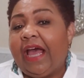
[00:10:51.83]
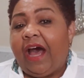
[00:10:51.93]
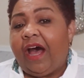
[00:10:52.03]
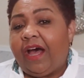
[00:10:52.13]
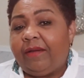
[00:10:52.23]

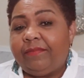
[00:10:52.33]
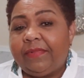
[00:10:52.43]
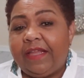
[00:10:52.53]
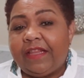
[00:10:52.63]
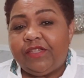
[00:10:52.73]
Um,
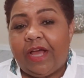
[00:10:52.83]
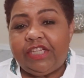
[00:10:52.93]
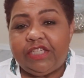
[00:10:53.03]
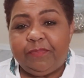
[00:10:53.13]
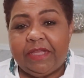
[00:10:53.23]
and so I
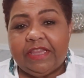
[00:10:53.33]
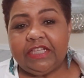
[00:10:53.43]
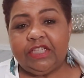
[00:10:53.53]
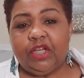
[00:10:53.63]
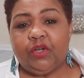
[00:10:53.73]
just put
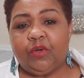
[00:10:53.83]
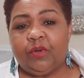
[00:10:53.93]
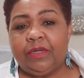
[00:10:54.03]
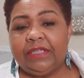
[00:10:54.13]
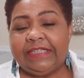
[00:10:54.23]
this little